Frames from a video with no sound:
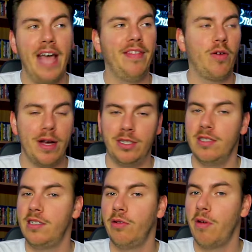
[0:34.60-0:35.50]
and the question
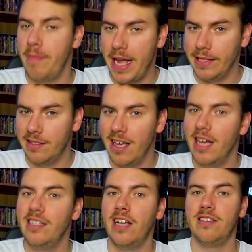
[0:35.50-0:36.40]
still remains.
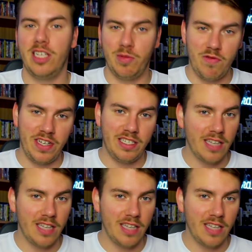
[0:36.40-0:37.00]
Does this movie